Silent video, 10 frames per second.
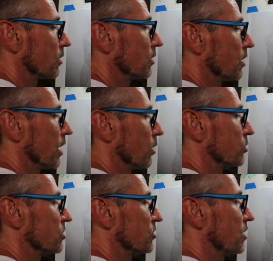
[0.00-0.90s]
And then I would
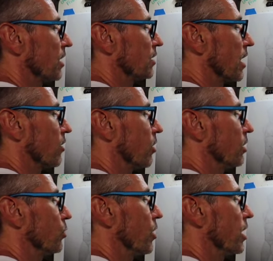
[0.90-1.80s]
just take that all
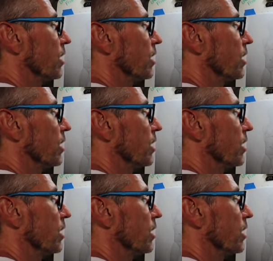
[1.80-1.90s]
away.